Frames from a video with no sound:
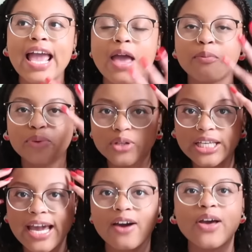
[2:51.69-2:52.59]
and
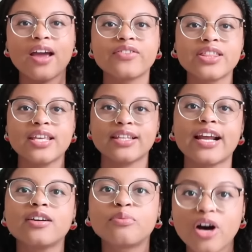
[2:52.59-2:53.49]
pulling out everything that
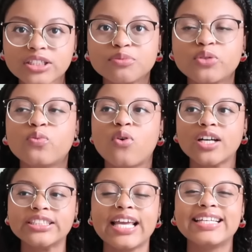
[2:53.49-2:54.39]
I could possibly want
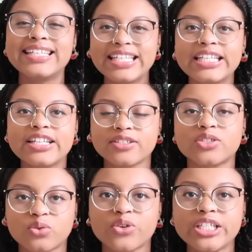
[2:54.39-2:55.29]
want and need in a
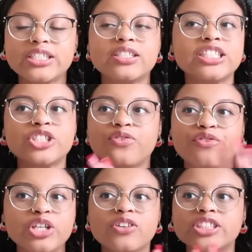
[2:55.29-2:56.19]
story to
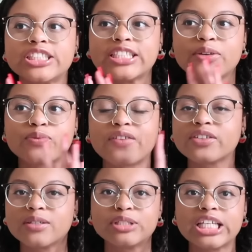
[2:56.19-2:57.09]
feel just
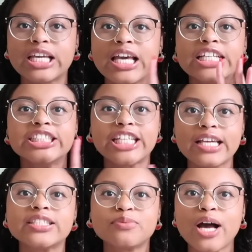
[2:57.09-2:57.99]
irrevocably
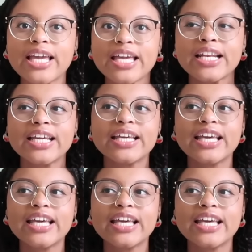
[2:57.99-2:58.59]
changed by it